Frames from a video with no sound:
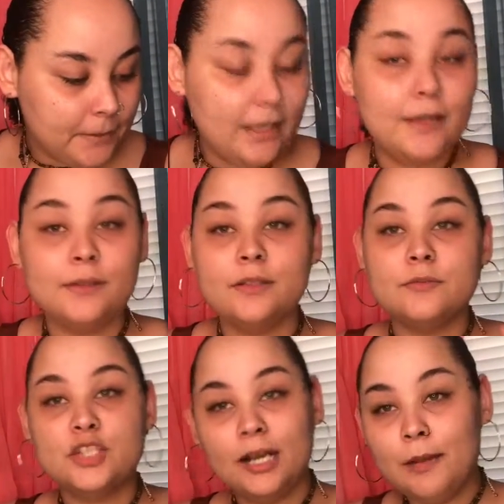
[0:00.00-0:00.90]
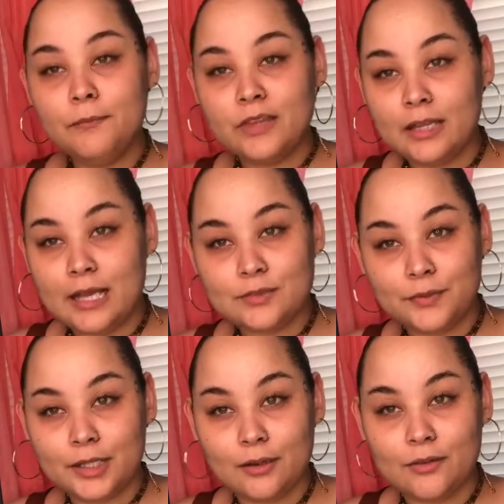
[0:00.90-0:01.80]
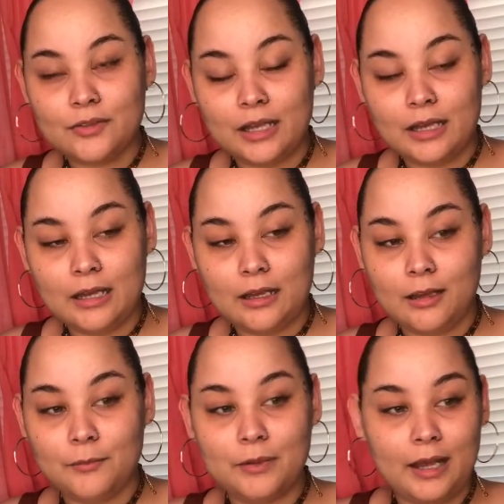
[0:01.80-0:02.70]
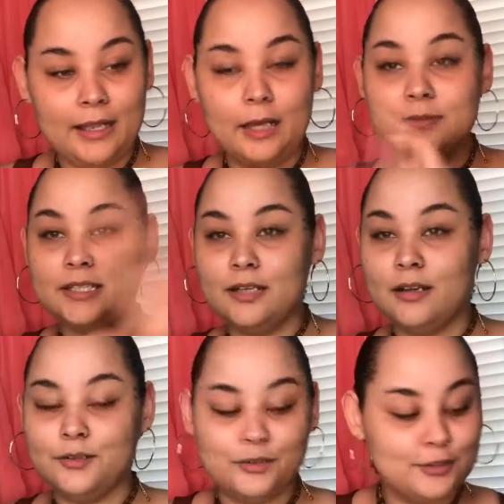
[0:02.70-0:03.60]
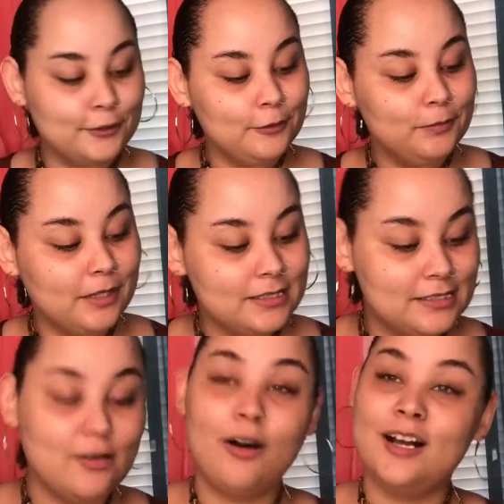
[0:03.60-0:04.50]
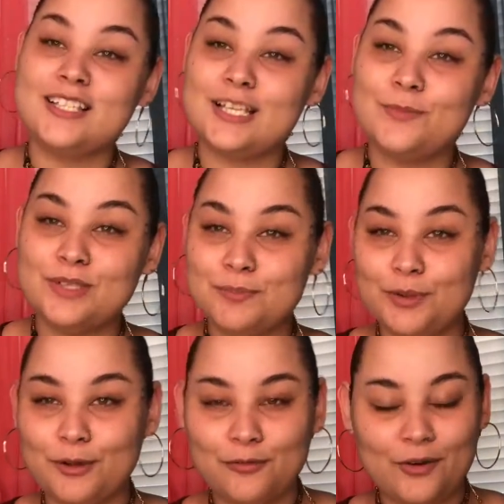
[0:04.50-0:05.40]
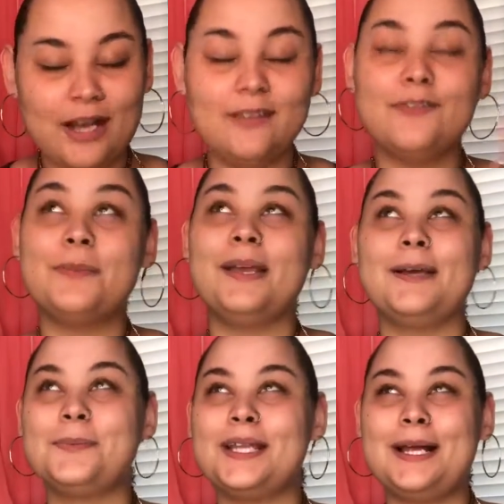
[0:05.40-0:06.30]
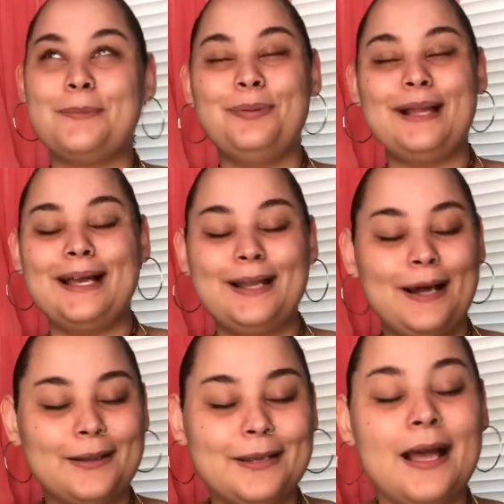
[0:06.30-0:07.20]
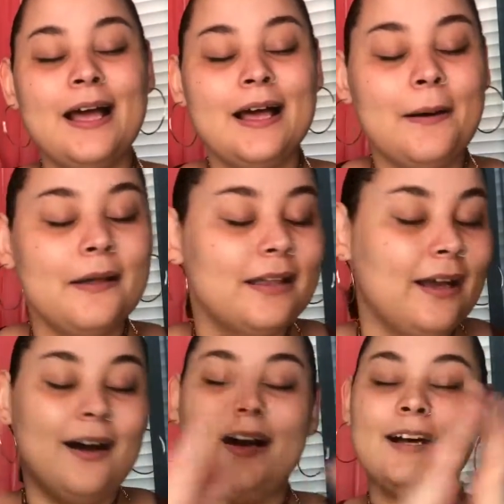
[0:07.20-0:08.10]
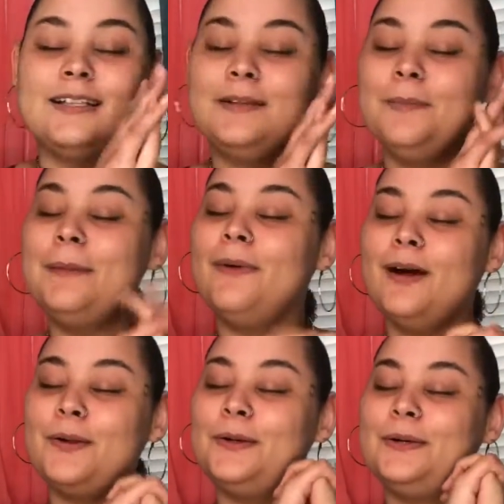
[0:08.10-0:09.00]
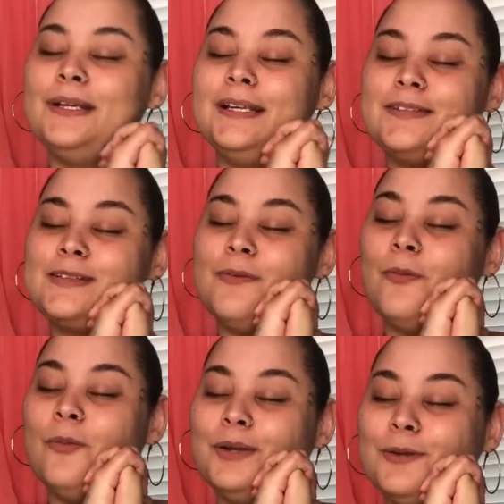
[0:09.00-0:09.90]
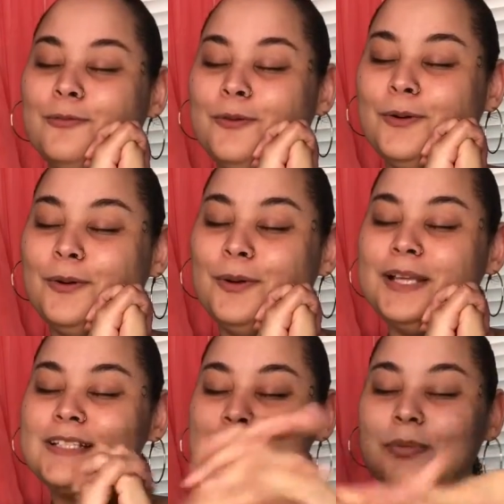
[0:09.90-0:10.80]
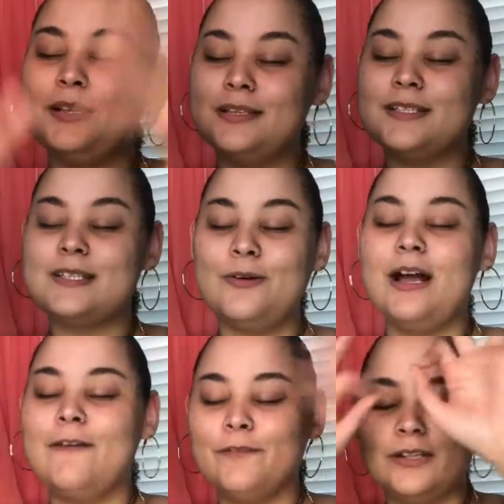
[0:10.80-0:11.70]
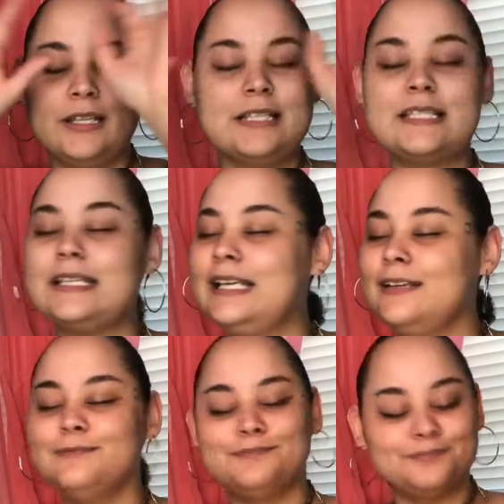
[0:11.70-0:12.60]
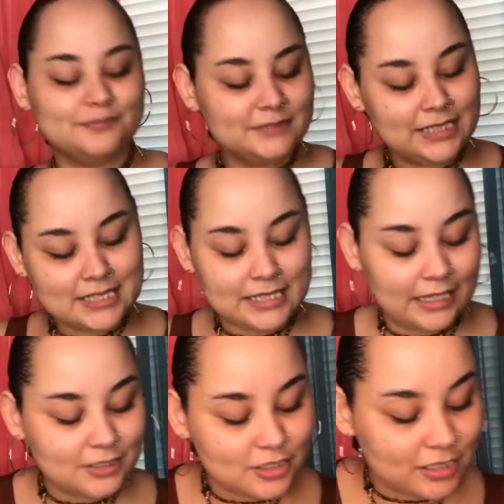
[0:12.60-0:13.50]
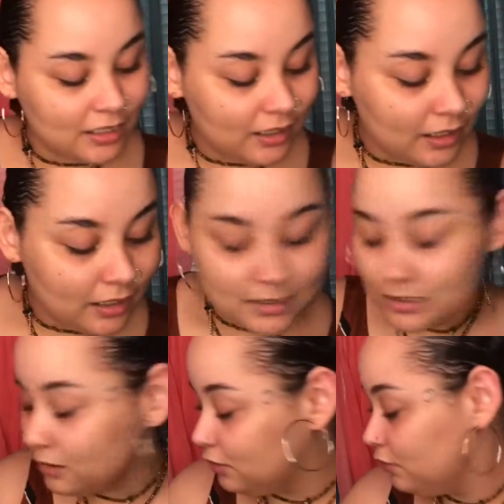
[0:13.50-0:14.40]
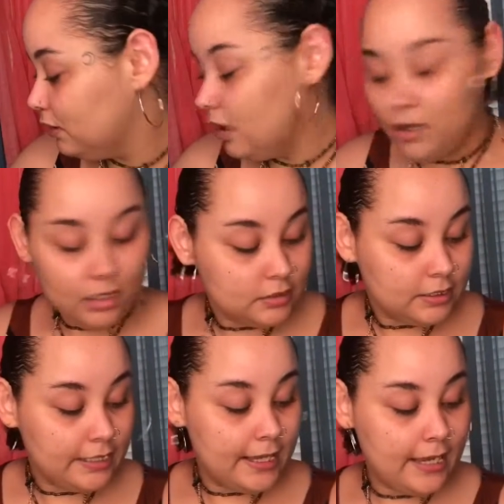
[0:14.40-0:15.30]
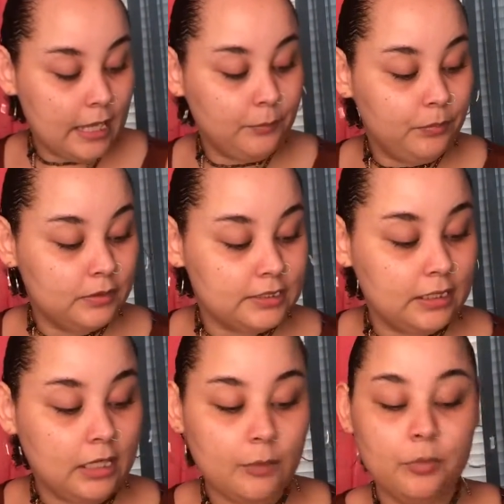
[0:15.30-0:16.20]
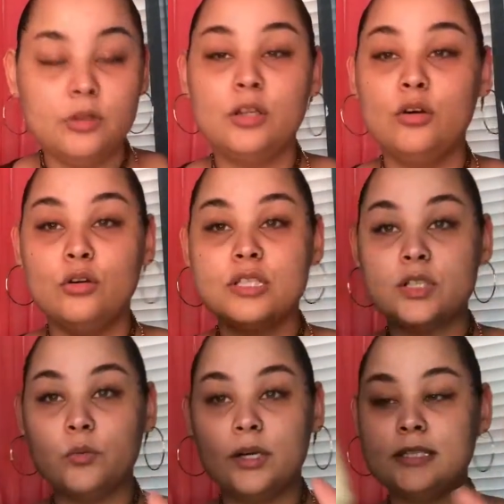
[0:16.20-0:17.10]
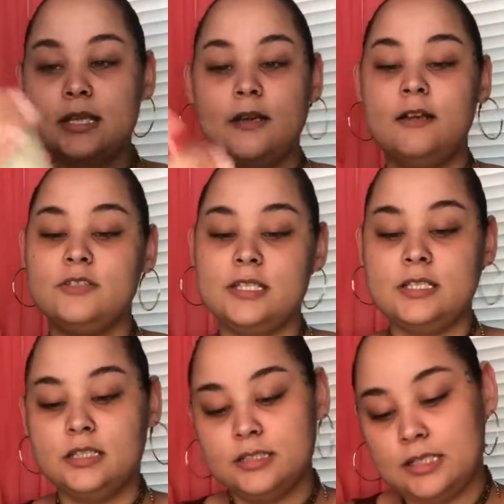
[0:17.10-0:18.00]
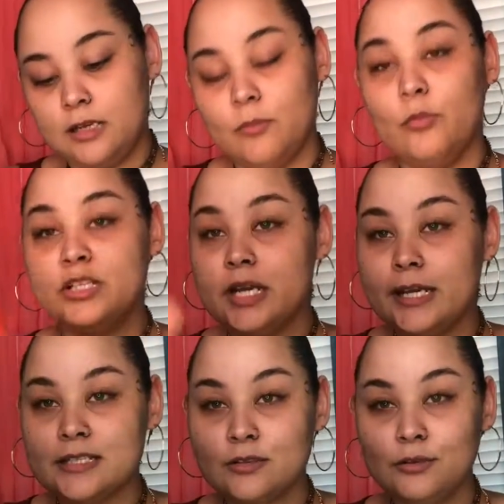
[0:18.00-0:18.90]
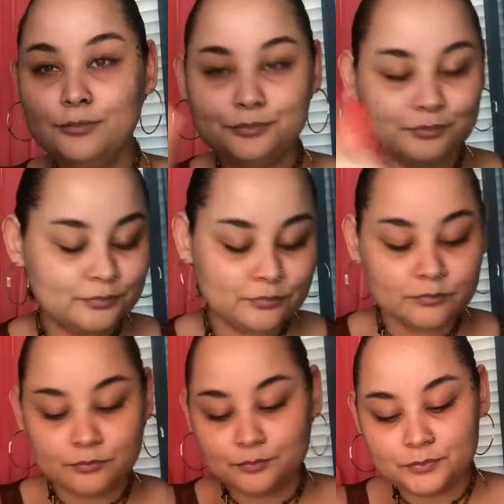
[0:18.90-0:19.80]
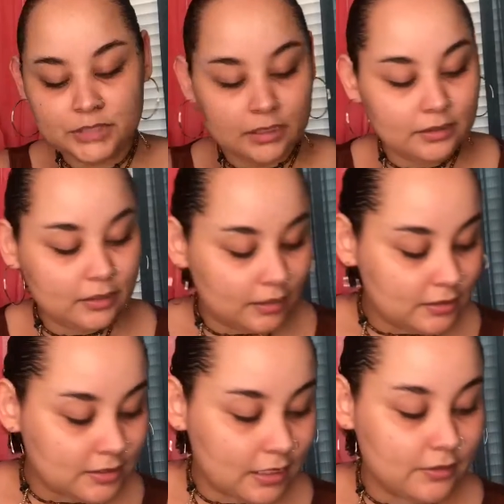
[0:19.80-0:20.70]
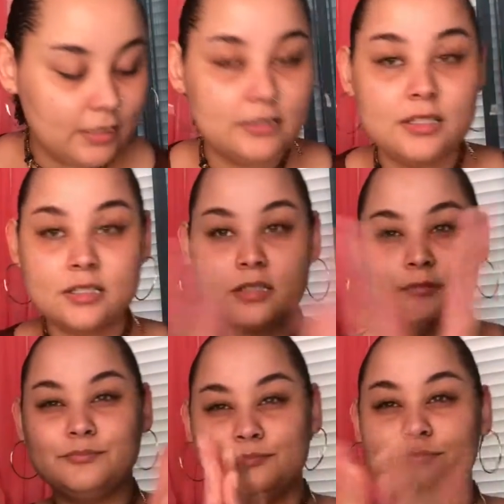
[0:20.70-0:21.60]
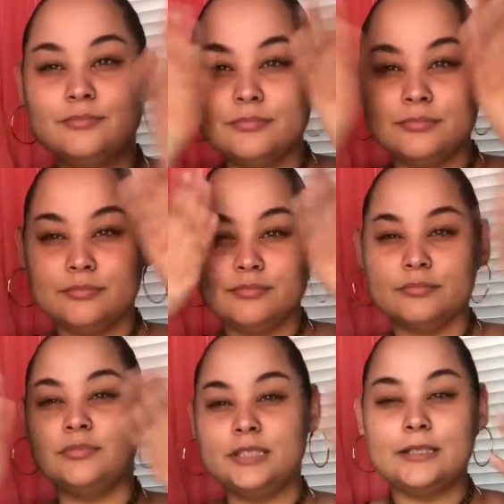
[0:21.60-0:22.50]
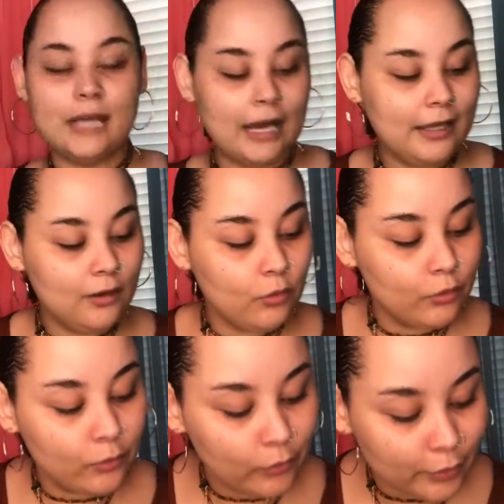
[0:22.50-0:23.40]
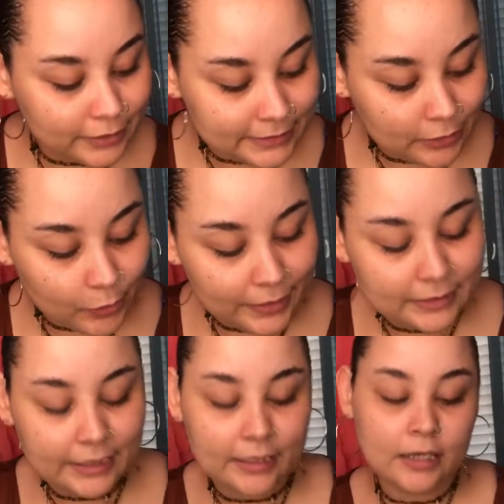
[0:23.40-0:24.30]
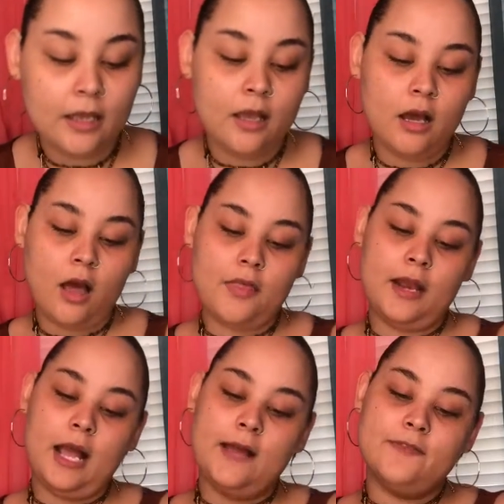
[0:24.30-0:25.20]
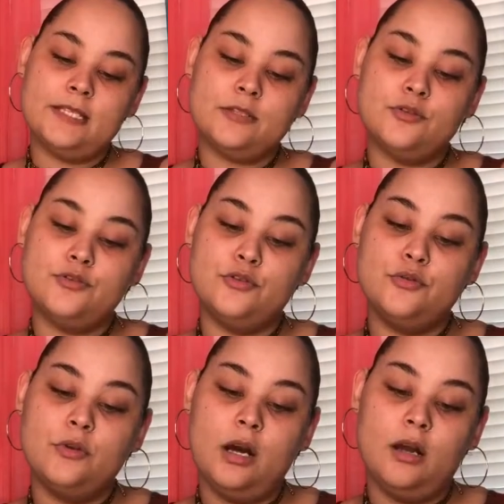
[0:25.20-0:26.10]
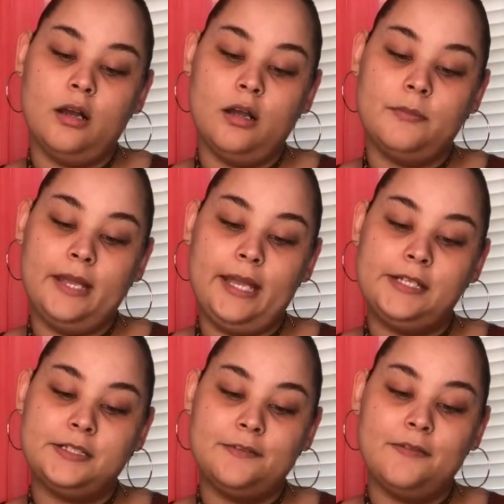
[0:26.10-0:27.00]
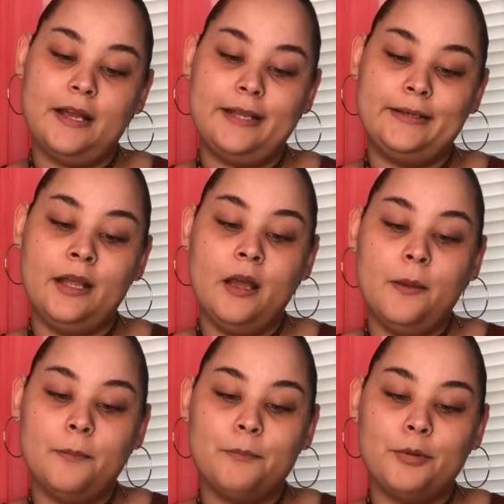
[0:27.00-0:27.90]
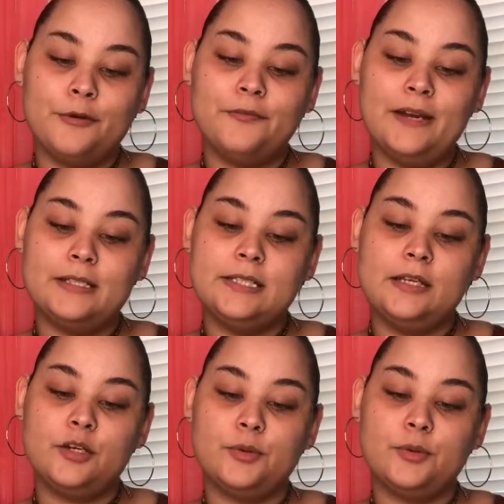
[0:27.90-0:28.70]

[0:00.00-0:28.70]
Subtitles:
But check out the last video that I updated on YouTube because it's awesome. It's beautiful. I love the makeup that I applied on my model. It was wonderful. It just blended so effortlessly. Snatched. So today I did a couple little squirts of just some witch hazel. Yes, and then I just did that whole ordeal right there. And then I have this new Age Define Perfecting